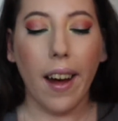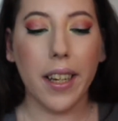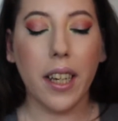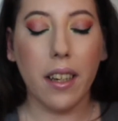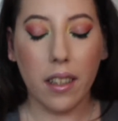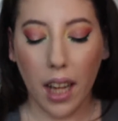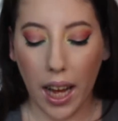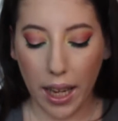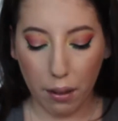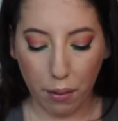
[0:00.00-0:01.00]
until
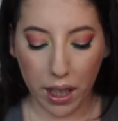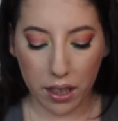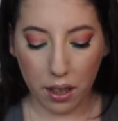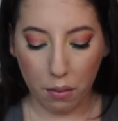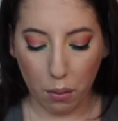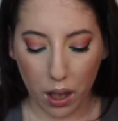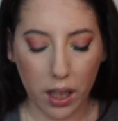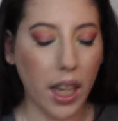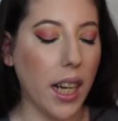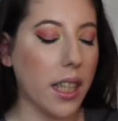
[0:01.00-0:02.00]
I went to
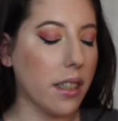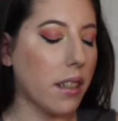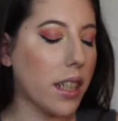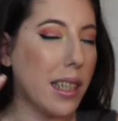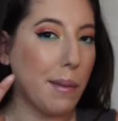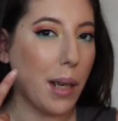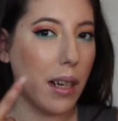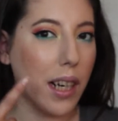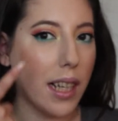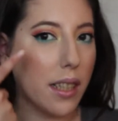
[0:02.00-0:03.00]
work and I just looked in the
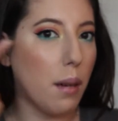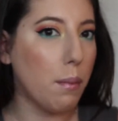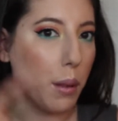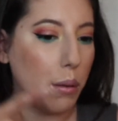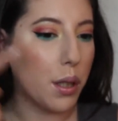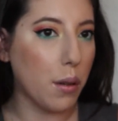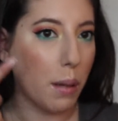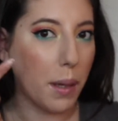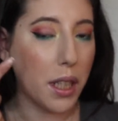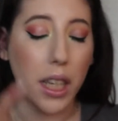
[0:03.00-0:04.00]
mirror and I saw Moonstone
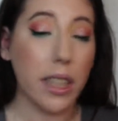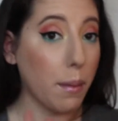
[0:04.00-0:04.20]
on my cheeks.